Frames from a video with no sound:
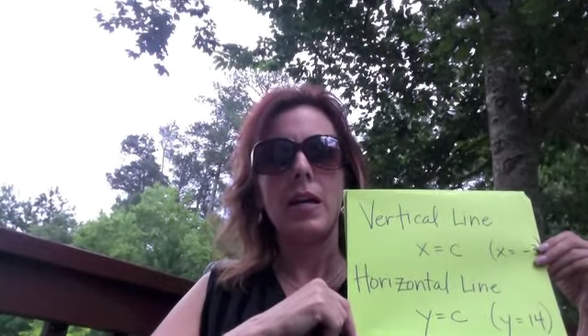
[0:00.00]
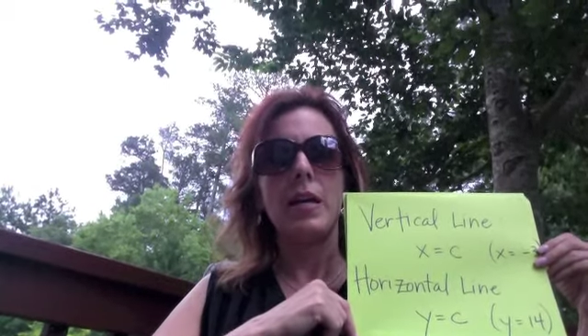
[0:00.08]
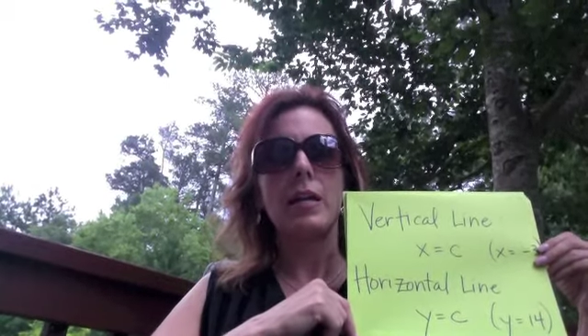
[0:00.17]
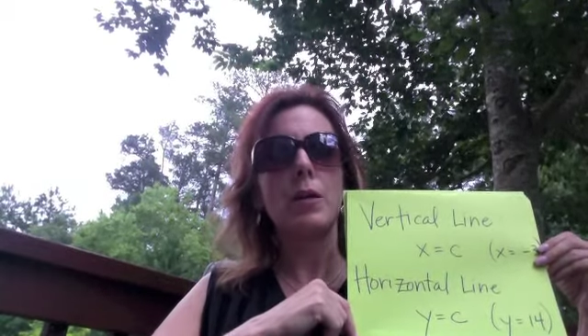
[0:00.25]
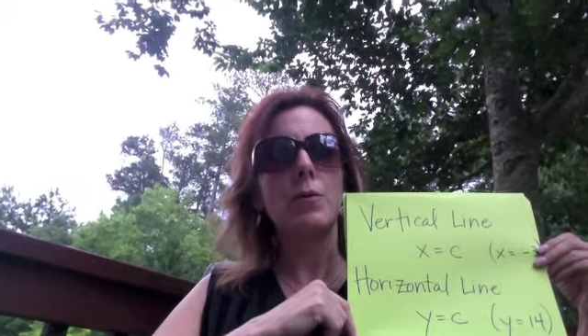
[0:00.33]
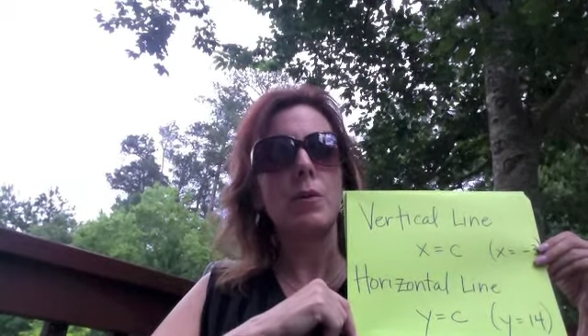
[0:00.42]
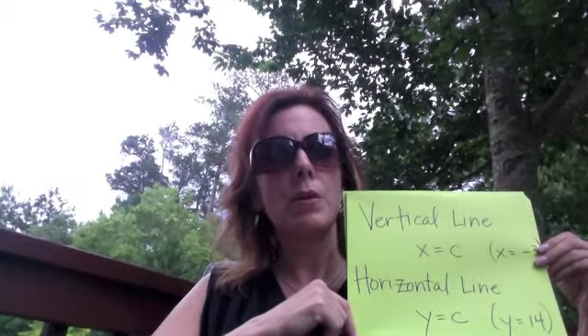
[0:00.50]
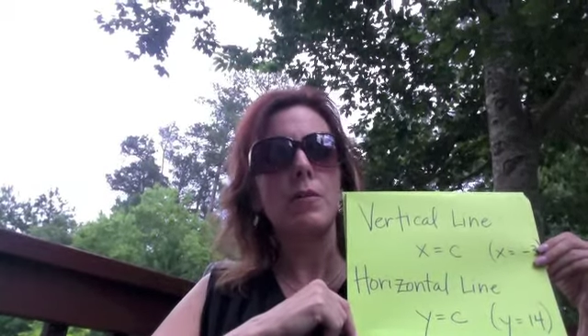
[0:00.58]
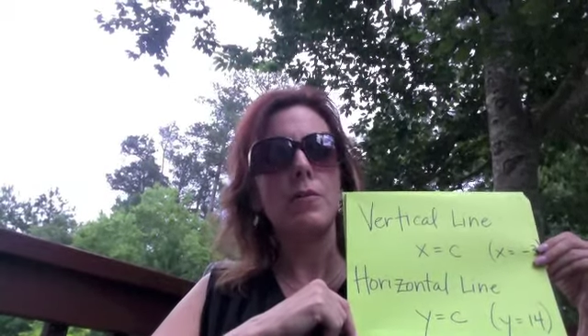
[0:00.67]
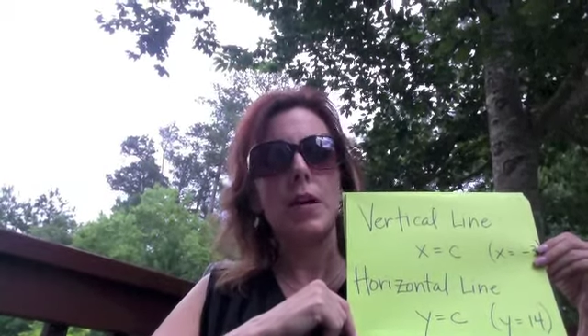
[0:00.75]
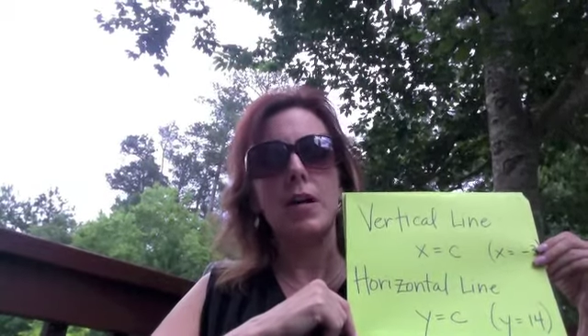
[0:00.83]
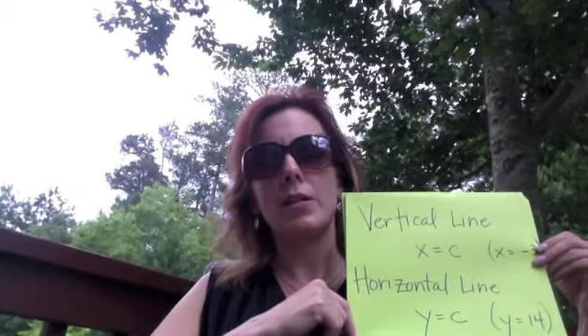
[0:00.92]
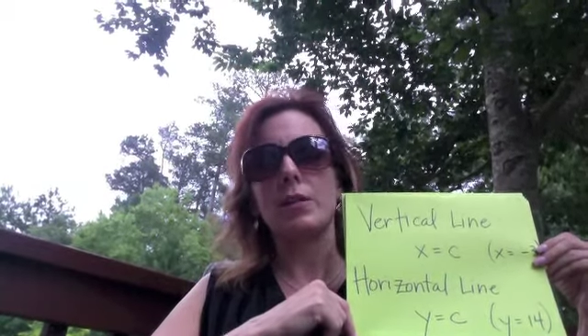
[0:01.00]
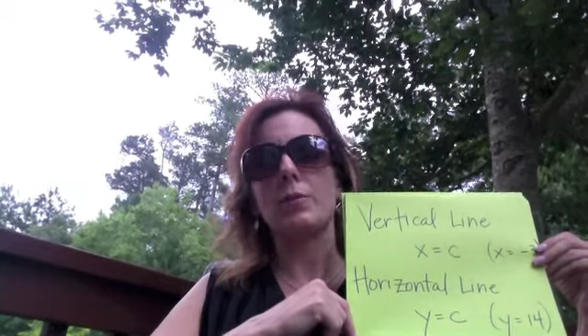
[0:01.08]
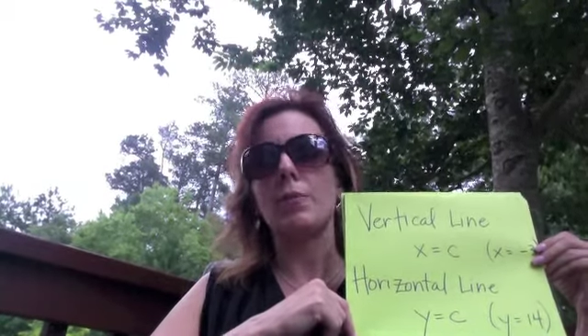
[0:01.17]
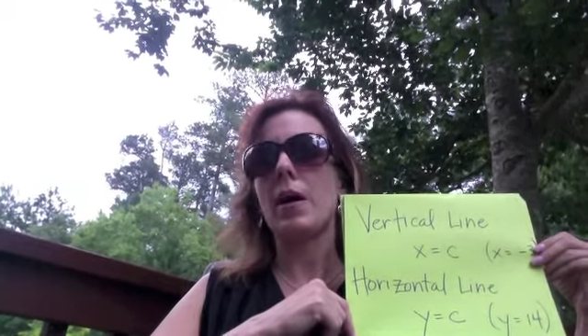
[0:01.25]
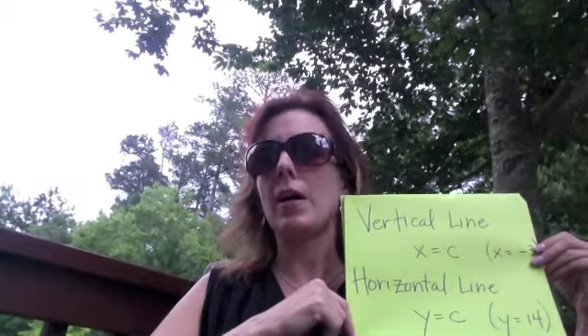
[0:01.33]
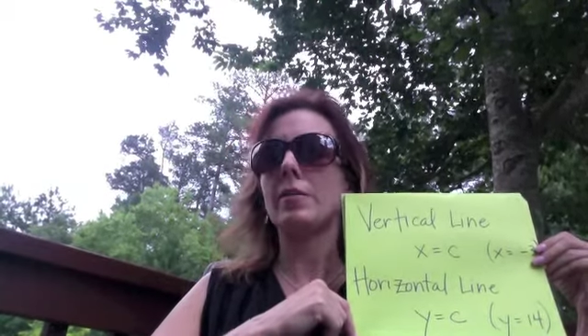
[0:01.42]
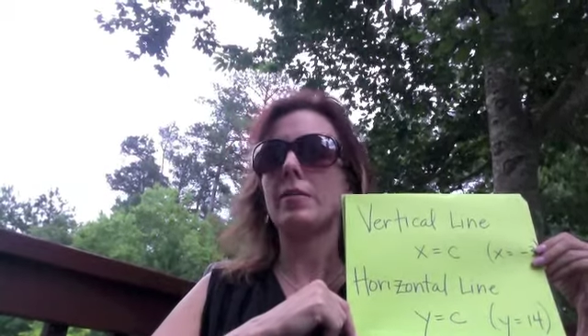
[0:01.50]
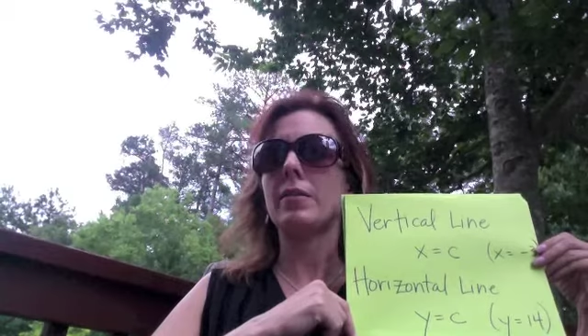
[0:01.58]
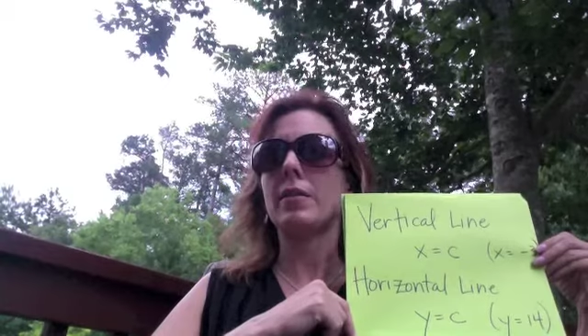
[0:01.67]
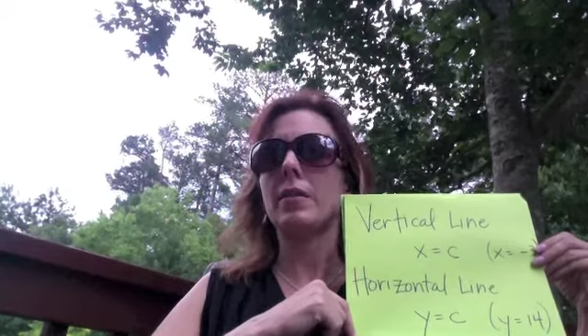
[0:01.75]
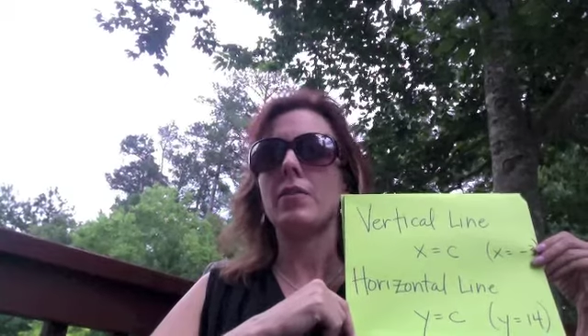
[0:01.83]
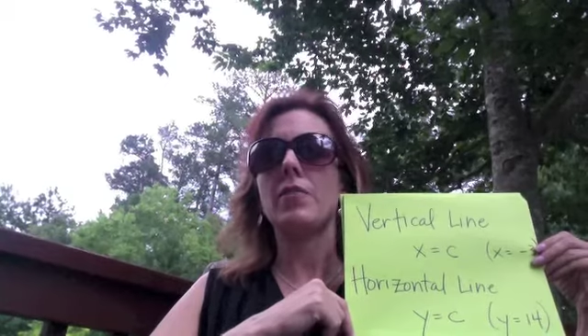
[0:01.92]
any real value,
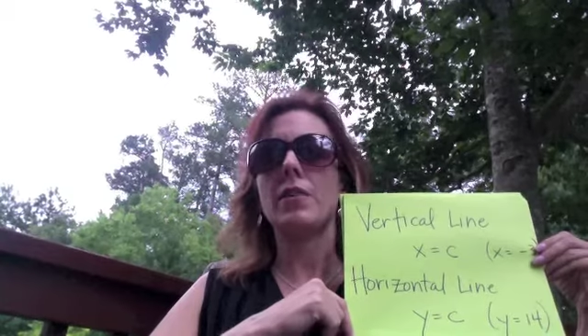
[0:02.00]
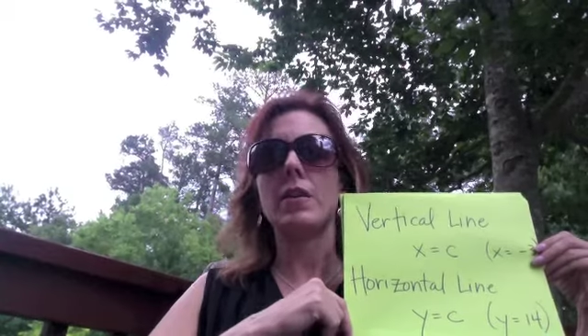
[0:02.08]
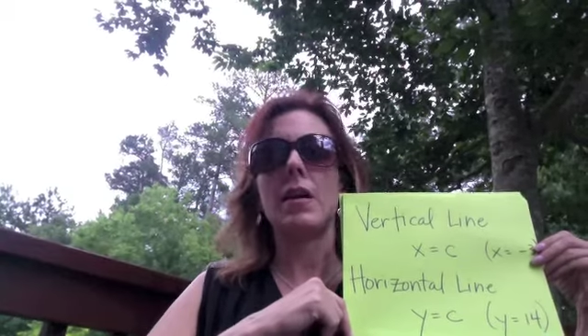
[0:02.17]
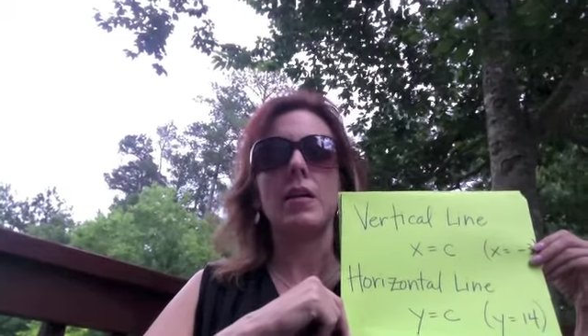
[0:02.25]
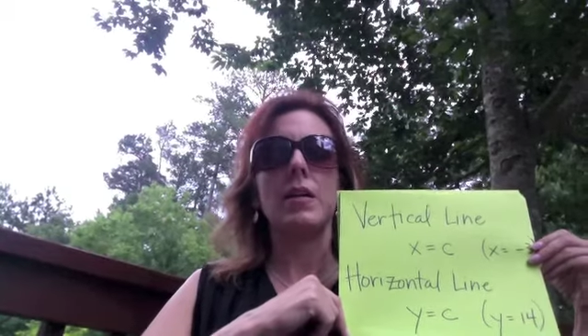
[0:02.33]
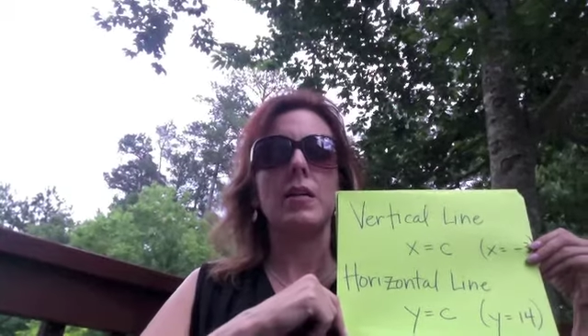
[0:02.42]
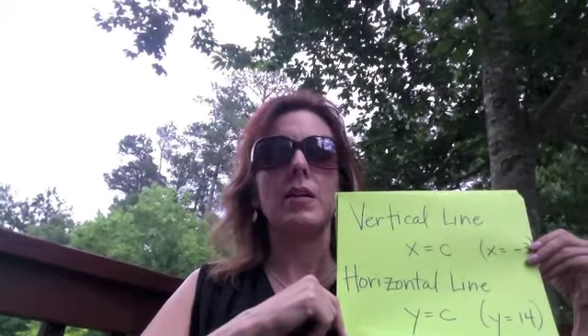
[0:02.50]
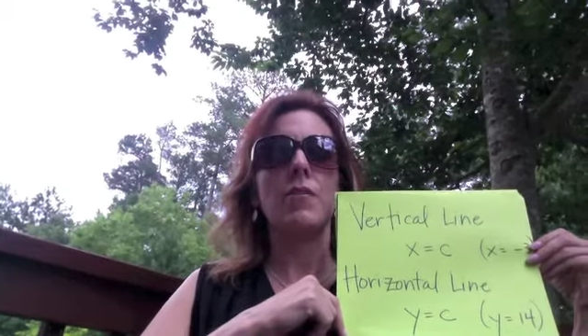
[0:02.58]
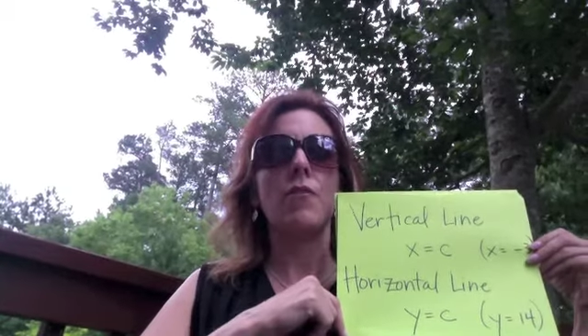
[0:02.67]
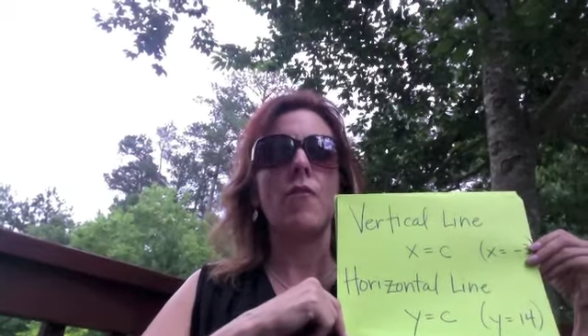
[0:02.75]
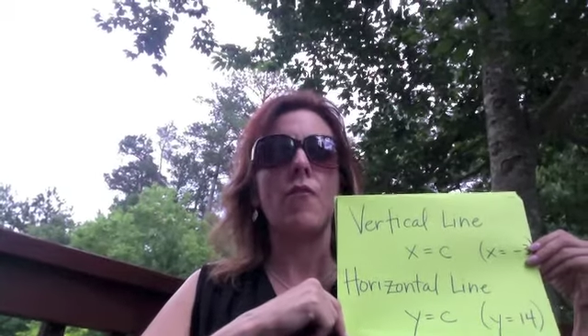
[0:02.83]
positive, negative,